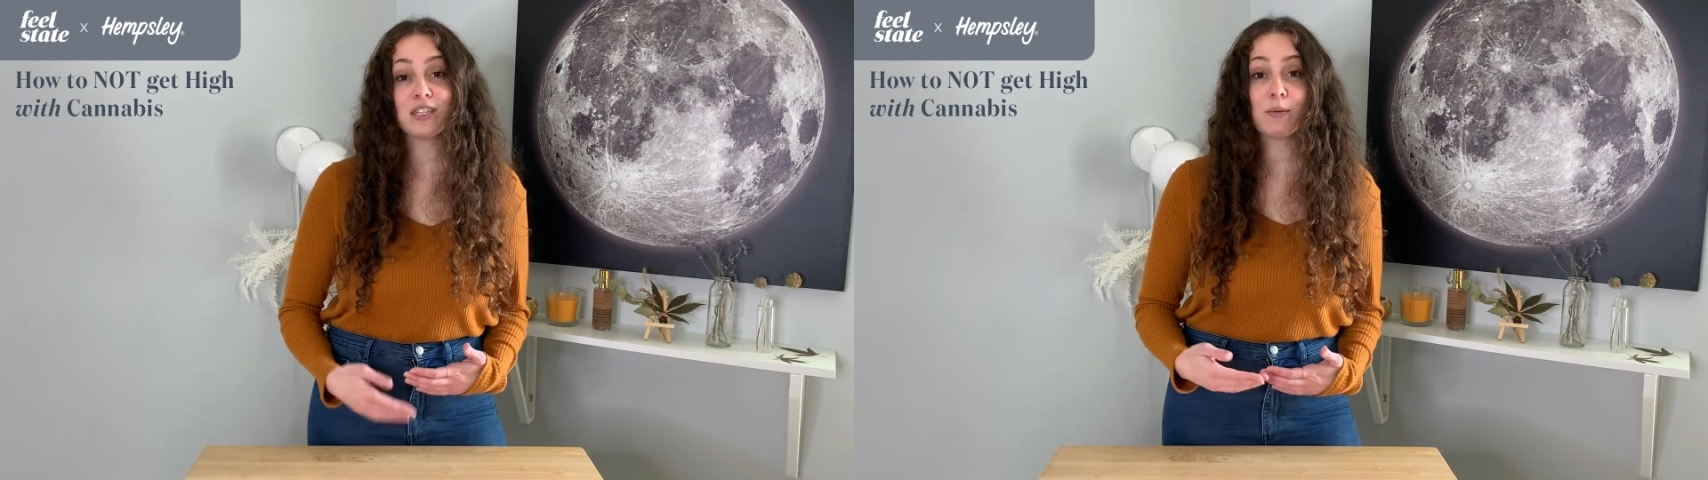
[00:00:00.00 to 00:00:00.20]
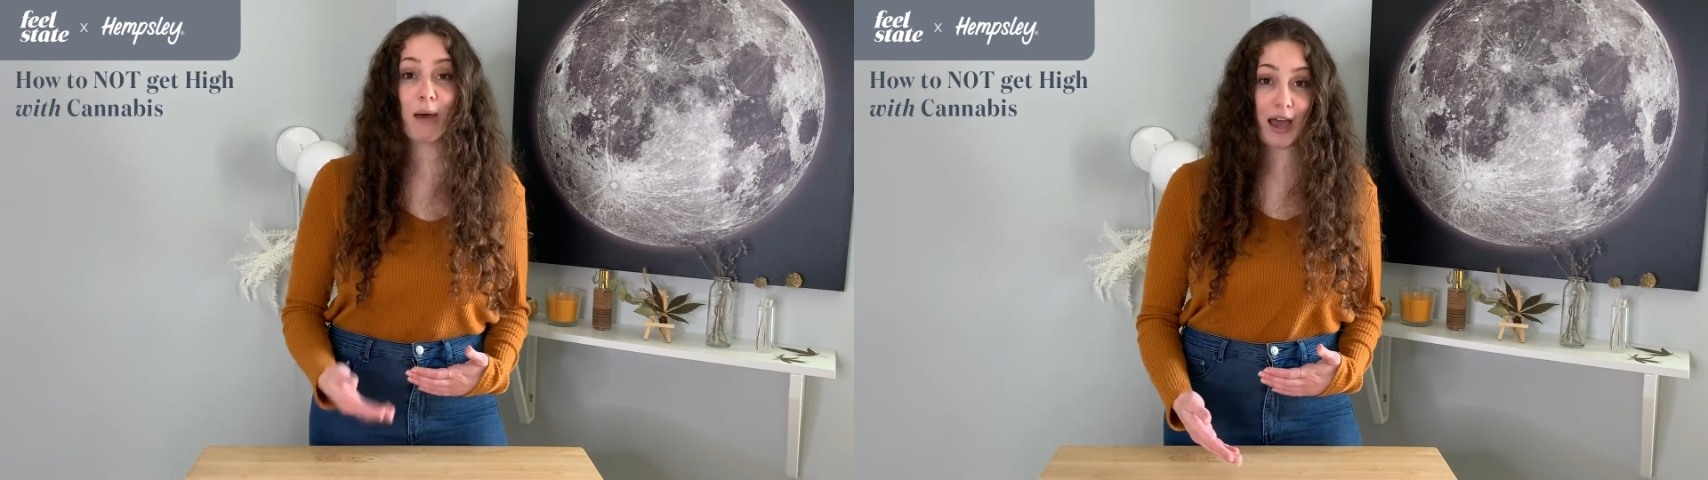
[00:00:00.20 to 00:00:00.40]

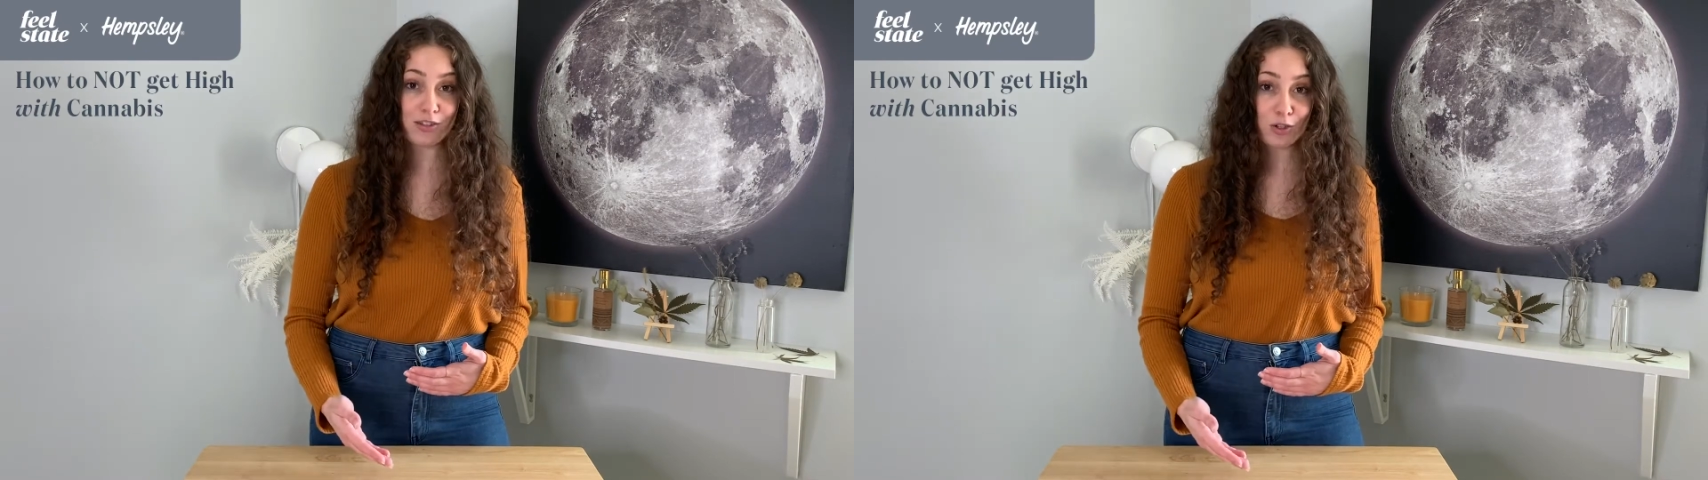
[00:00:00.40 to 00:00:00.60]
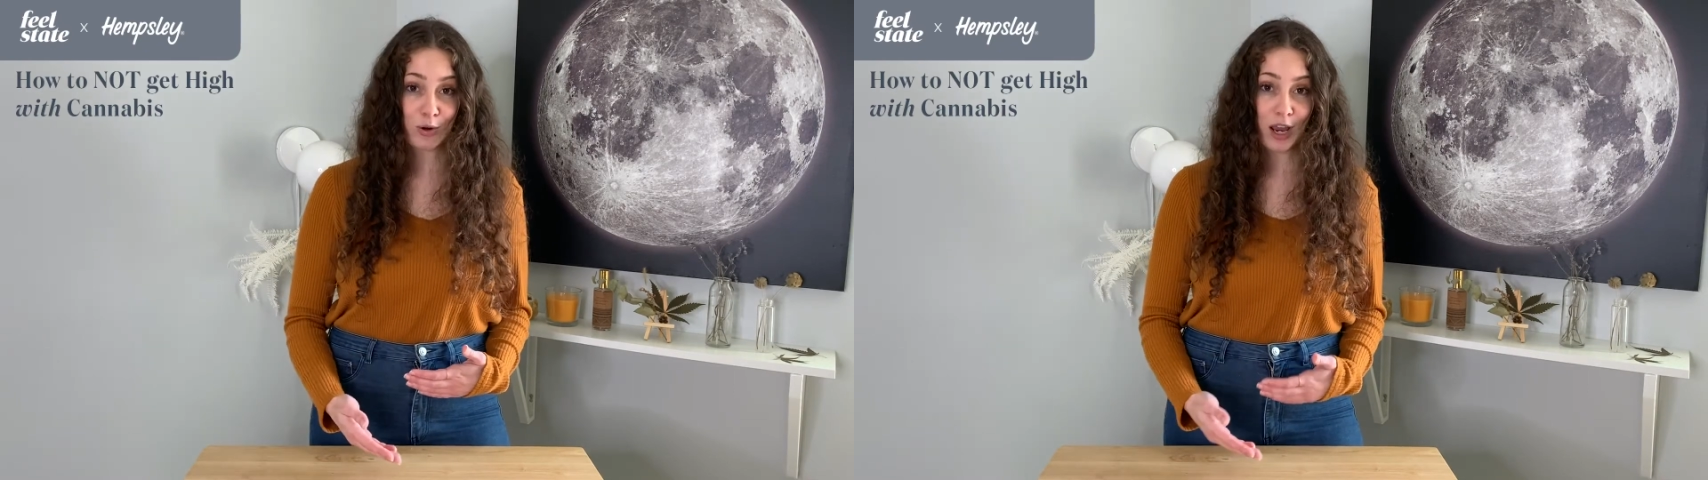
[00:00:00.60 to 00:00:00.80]

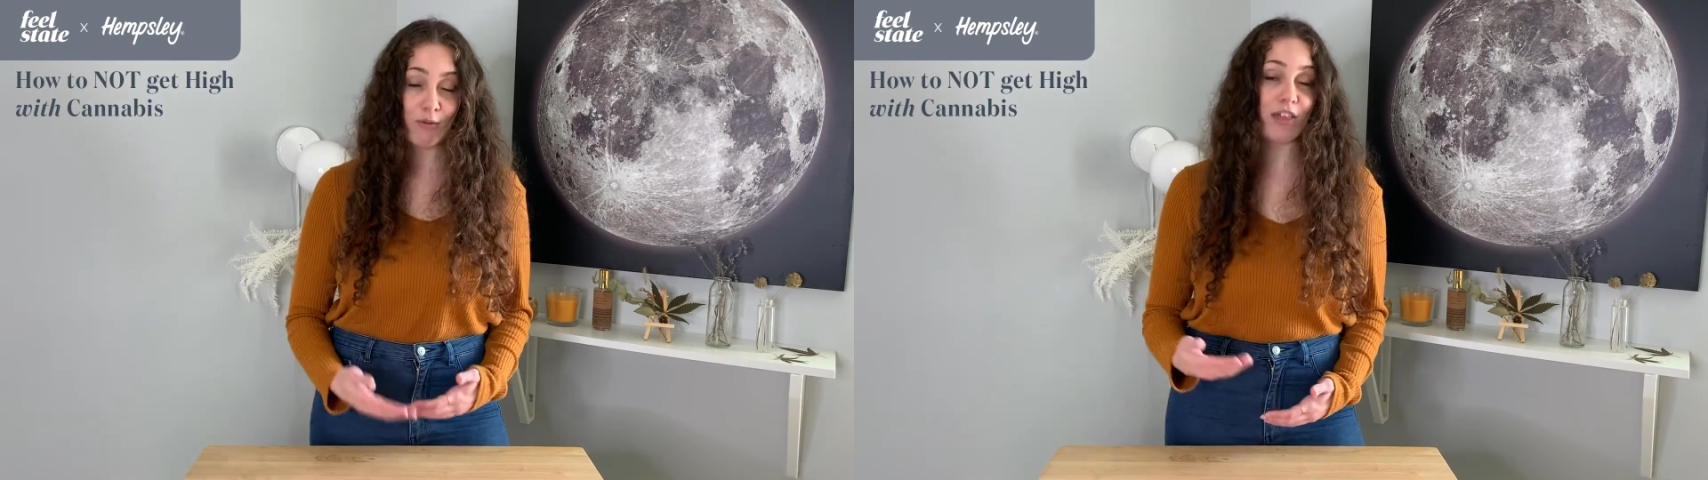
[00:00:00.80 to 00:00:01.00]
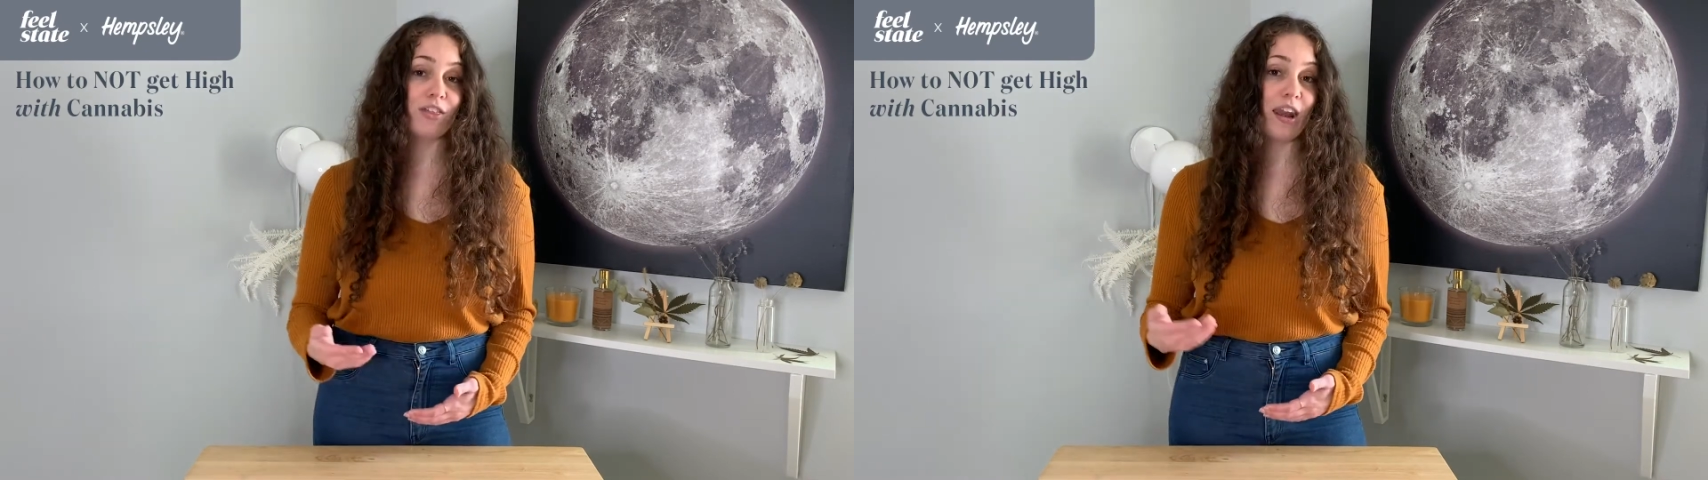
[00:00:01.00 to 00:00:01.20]
suppository
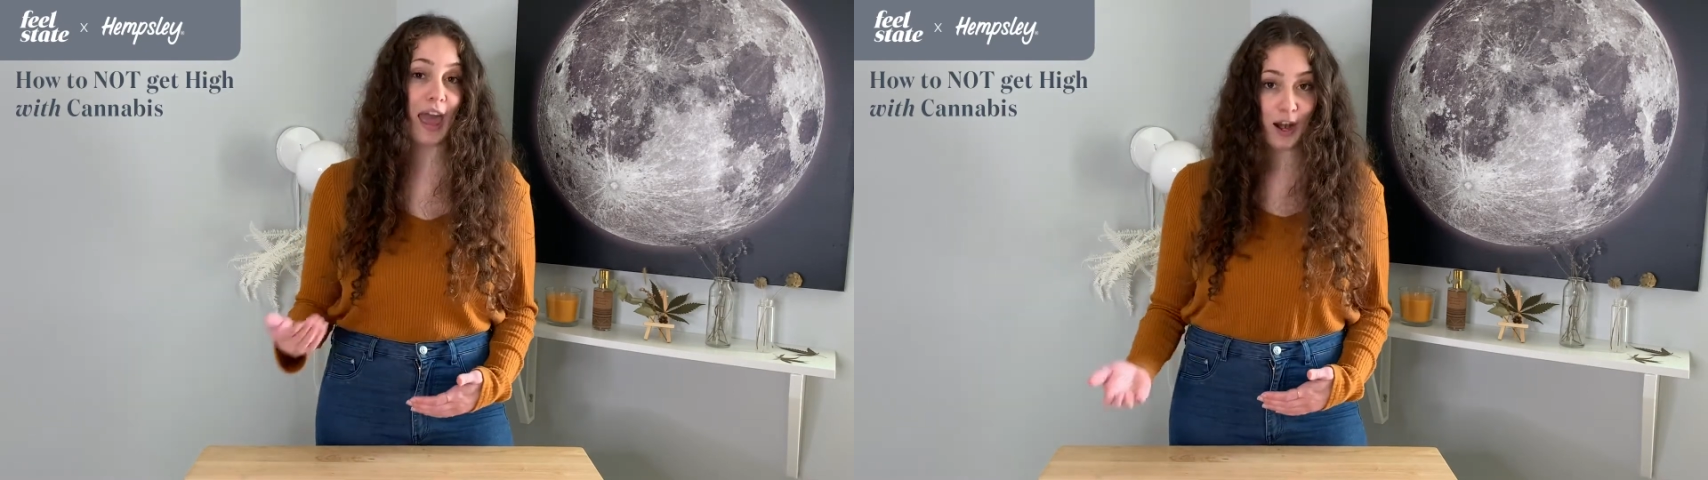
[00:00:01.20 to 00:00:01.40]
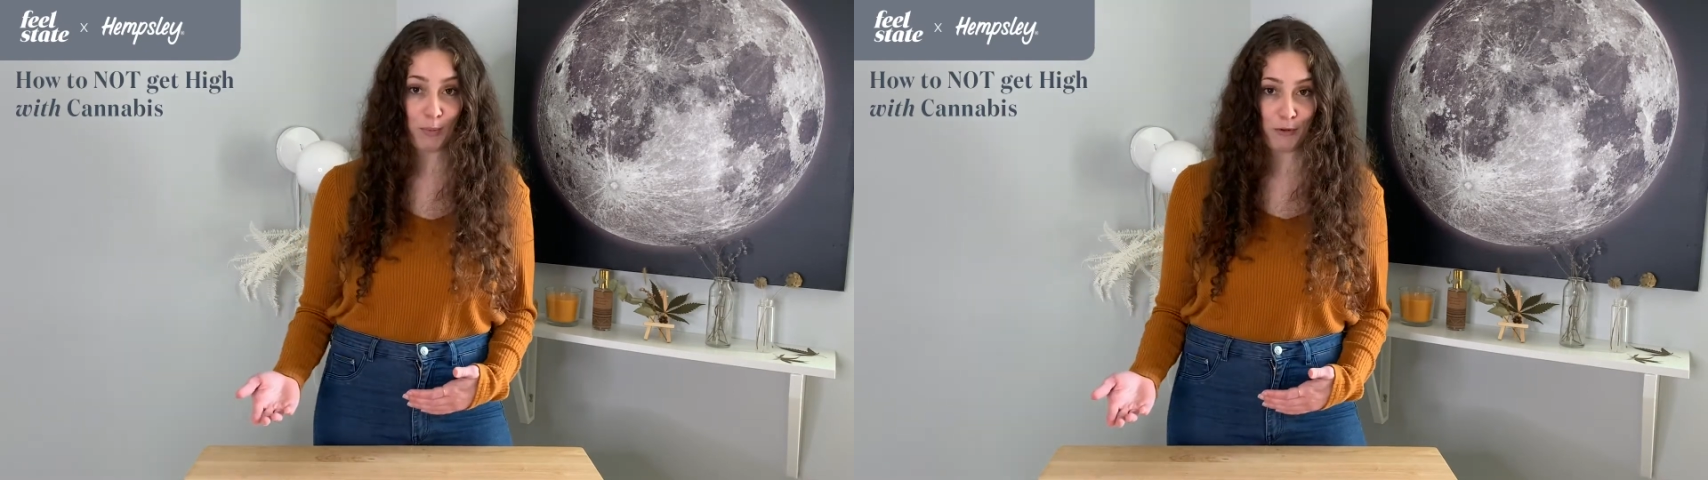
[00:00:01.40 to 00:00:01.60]
rather than
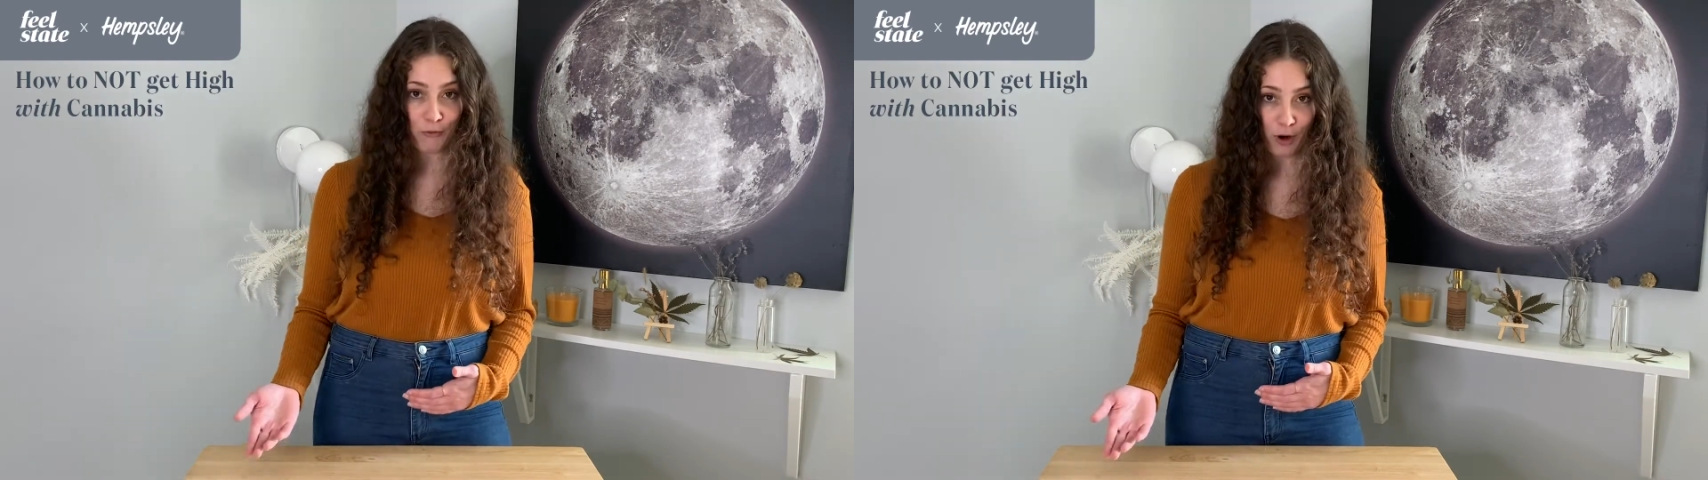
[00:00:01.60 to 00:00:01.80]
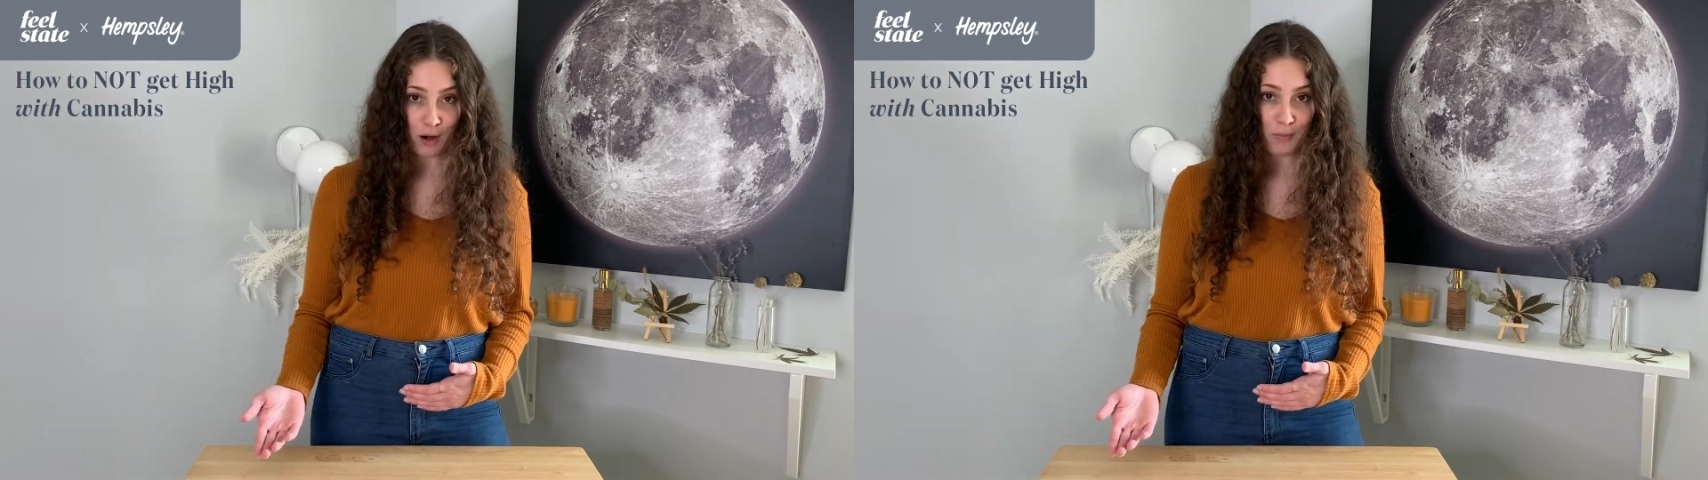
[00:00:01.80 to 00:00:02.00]
edible
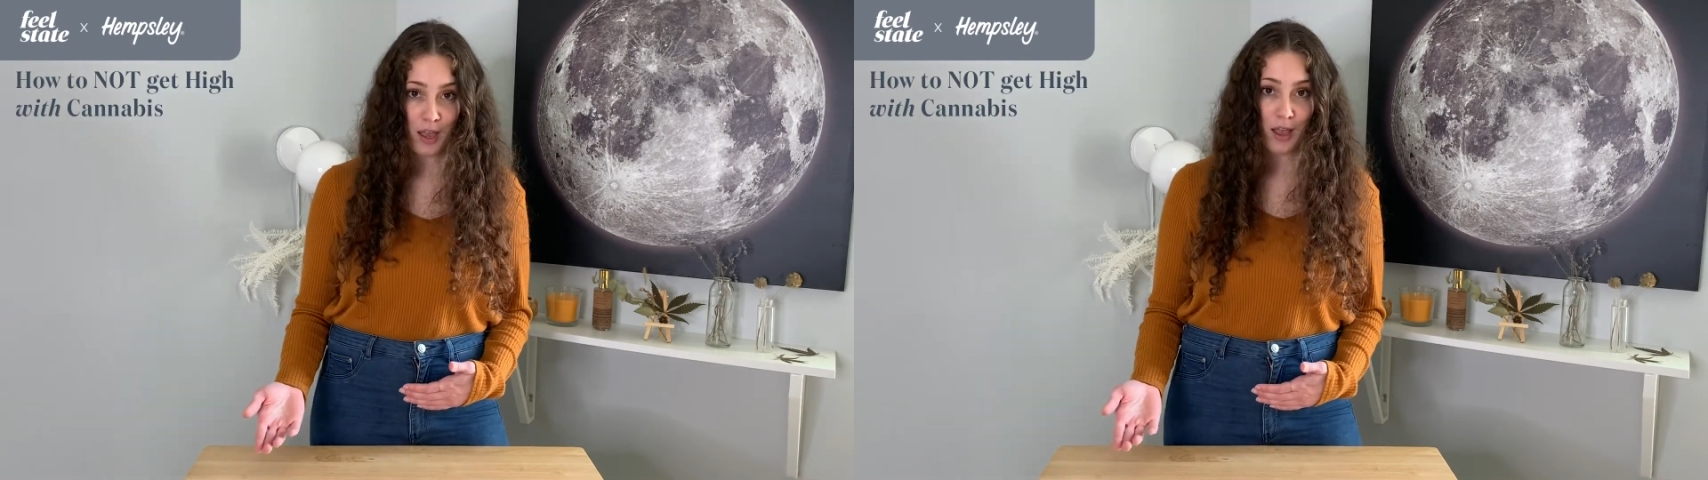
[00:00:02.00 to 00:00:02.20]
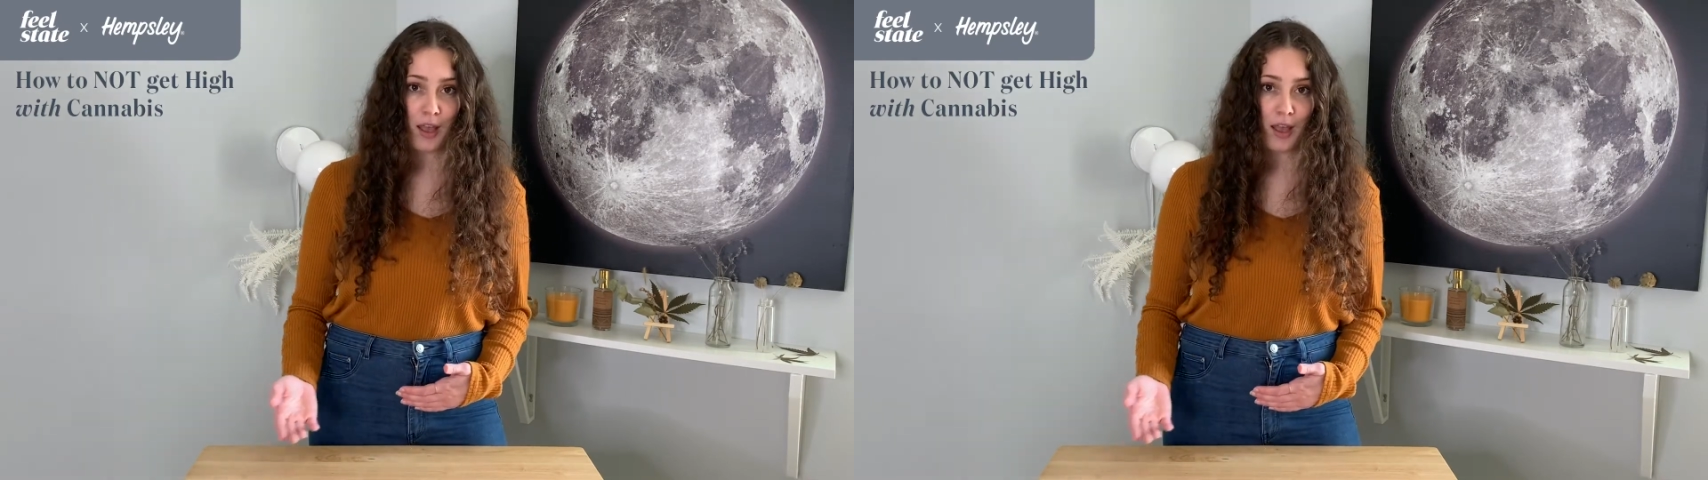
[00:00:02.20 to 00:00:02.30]
form,